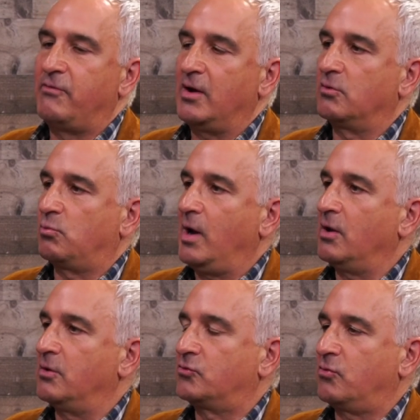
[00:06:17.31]

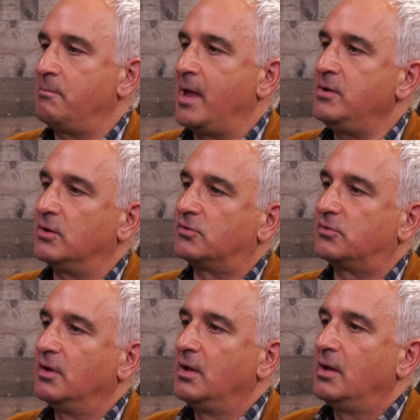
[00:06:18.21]
Venezuela a
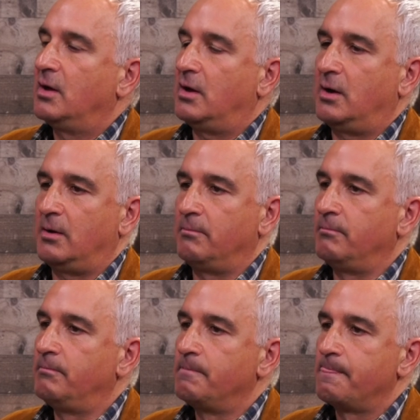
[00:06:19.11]
tremendous
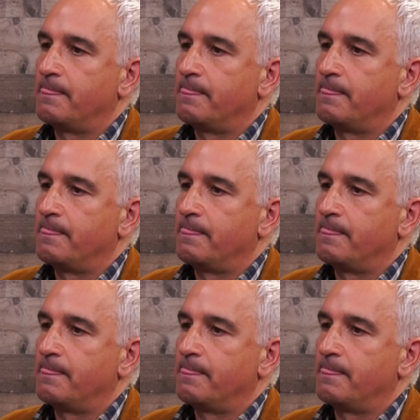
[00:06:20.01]
um,